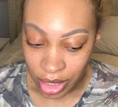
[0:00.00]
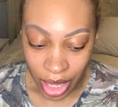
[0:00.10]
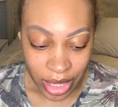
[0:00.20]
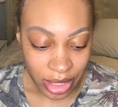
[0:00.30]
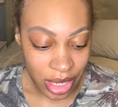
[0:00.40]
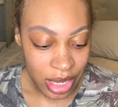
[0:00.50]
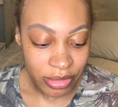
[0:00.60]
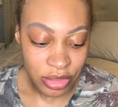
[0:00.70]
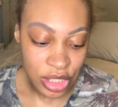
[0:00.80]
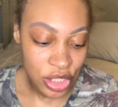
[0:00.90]
And
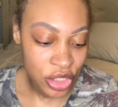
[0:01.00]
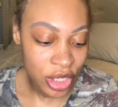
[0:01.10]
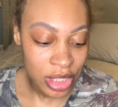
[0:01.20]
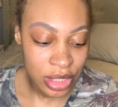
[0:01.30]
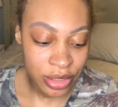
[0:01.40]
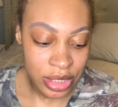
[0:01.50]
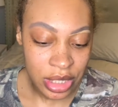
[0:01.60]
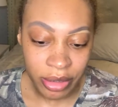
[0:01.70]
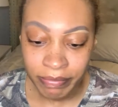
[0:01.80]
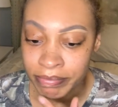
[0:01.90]
Eve just thought to
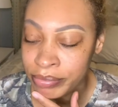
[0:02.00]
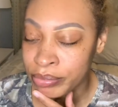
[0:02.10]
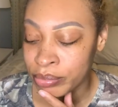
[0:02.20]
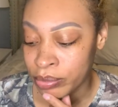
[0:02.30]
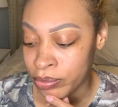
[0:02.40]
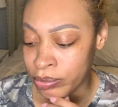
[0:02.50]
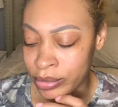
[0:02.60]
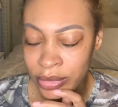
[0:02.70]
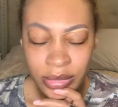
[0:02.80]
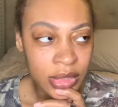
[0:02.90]
herself,
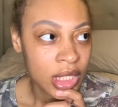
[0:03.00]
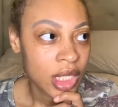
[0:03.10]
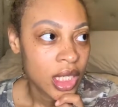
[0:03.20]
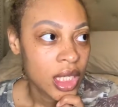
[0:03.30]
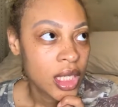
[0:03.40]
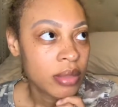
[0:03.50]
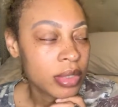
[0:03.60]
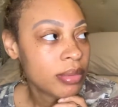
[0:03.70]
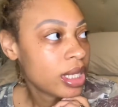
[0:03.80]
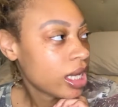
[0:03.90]

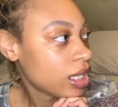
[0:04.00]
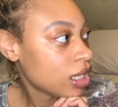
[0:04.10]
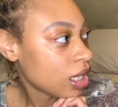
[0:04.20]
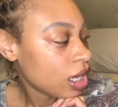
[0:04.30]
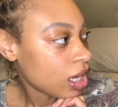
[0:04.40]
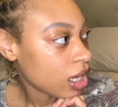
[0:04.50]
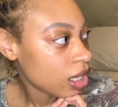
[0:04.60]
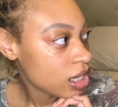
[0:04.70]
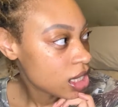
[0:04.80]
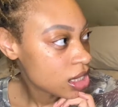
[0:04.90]
maybe like
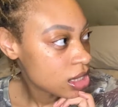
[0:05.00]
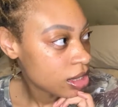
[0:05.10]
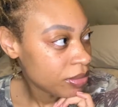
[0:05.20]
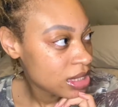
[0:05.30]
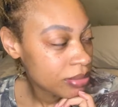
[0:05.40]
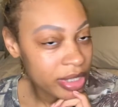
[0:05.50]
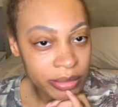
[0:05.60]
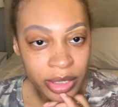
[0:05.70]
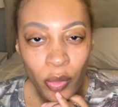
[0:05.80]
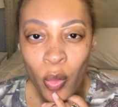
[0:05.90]
gods. It means I'm gonna
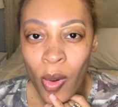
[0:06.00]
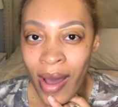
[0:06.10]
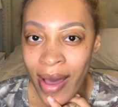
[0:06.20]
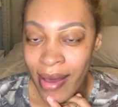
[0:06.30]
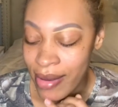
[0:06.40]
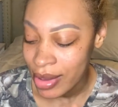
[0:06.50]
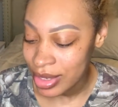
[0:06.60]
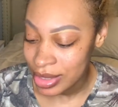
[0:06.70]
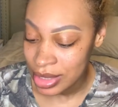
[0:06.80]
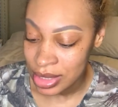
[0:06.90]
be
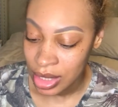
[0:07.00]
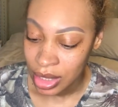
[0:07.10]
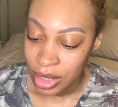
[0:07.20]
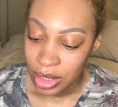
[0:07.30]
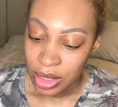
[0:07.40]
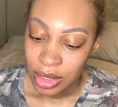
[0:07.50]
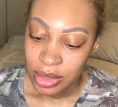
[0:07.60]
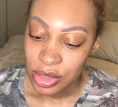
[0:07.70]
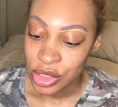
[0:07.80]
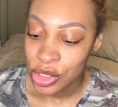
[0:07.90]
wise.
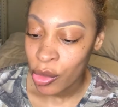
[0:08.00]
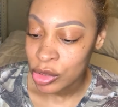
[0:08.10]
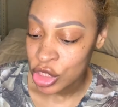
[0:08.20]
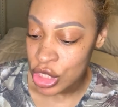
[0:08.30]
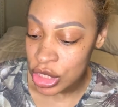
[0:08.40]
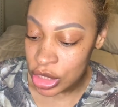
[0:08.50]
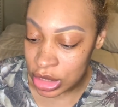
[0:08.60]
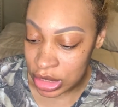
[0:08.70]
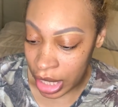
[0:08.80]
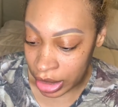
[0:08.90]
So she
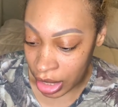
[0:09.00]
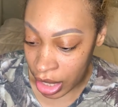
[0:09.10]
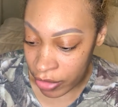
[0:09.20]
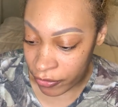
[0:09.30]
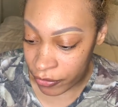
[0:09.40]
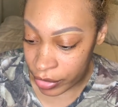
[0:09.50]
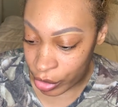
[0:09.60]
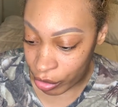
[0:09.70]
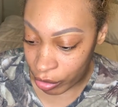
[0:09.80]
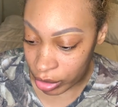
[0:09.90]
looked at that
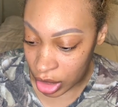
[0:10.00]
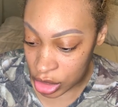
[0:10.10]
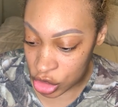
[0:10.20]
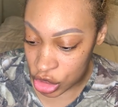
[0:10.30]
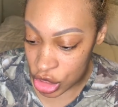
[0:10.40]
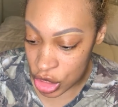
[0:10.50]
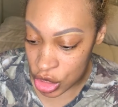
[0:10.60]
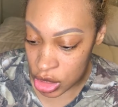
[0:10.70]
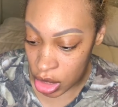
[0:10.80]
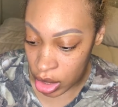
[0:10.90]
fruit and she
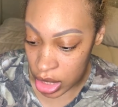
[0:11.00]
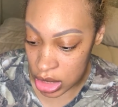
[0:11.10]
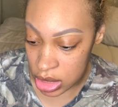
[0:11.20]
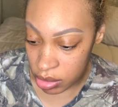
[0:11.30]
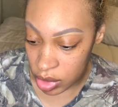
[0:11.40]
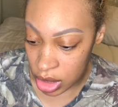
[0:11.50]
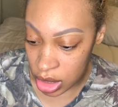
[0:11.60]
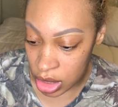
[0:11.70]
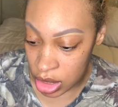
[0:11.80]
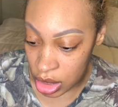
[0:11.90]
saw it to be
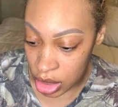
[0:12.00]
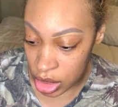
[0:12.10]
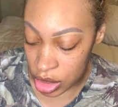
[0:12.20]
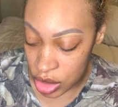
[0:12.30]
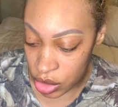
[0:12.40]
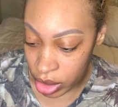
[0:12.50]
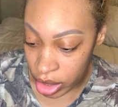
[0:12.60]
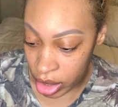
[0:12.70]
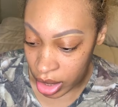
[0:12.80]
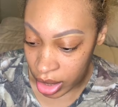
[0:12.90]
good to
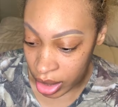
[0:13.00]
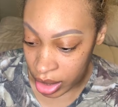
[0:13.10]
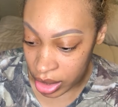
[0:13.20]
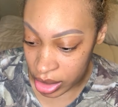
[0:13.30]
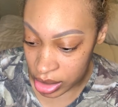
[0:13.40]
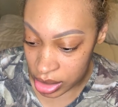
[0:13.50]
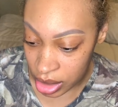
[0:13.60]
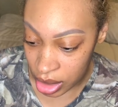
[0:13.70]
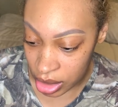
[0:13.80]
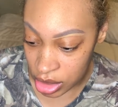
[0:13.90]
her eyes.
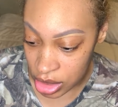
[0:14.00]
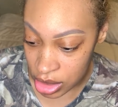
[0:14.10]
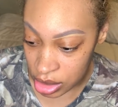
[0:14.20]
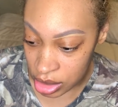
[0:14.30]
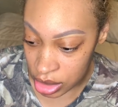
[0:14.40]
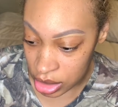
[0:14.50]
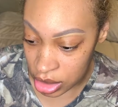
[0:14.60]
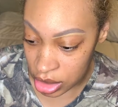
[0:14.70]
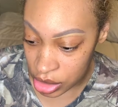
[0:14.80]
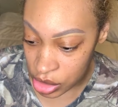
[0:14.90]
Like it just looked
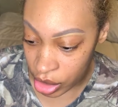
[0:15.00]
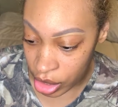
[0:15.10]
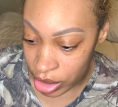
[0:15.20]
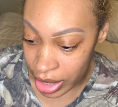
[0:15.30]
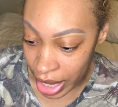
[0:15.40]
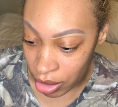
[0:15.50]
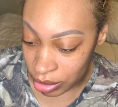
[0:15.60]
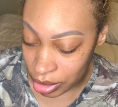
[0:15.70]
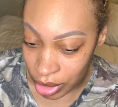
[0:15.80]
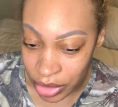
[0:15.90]
good to her now.
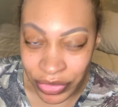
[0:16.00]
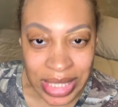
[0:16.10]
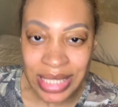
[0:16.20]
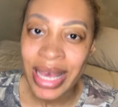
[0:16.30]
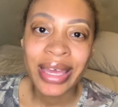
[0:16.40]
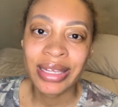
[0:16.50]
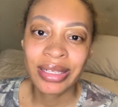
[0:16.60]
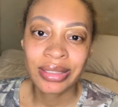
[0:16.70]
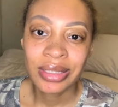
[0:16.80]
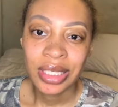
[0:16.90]
All of a
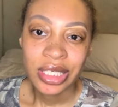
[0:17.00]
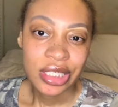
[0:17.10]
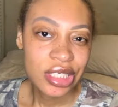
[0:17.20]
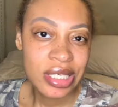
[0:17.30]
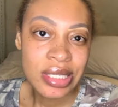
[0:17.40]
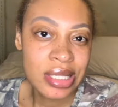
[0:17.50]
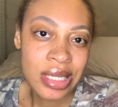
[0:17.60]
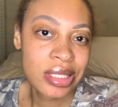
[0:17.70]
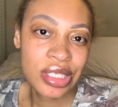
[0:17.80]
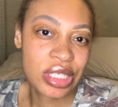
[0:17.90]
sudden, she's seen
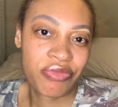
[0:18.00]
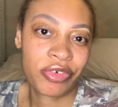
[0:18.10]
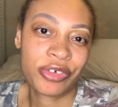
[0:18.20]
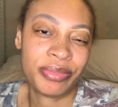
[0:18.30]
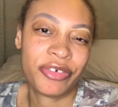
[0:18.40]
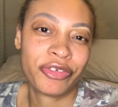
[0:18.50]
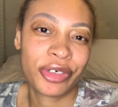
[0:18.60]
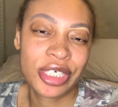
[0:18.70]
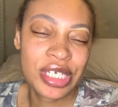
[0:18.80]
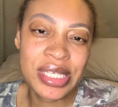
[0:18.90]
this fruit
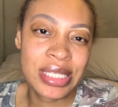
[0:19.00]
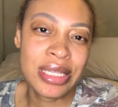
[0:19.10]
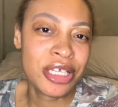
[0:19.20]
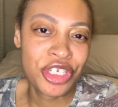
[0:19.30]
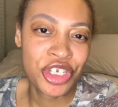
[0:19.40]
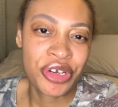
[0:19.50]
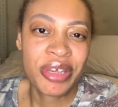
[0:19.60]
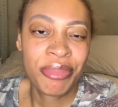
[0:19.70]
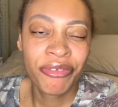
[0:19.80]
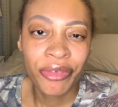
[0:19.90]
before, she's seen this tree
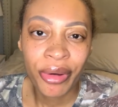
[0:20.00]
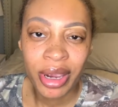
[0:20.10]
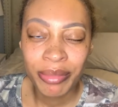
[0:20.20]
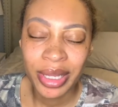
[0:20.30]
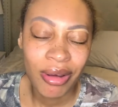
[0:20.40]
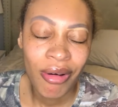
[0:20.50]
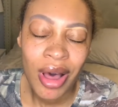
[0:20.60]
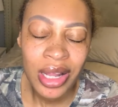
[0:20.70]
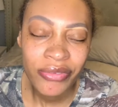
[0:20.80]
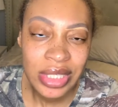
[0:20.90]
before, but
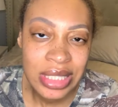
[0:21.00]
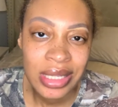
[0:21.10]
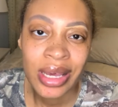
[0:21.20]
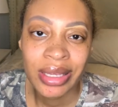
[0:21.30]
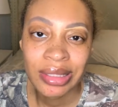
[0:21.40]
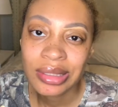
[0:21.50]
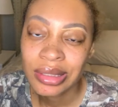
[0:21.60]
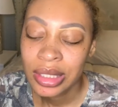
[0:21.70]
all of a sudden,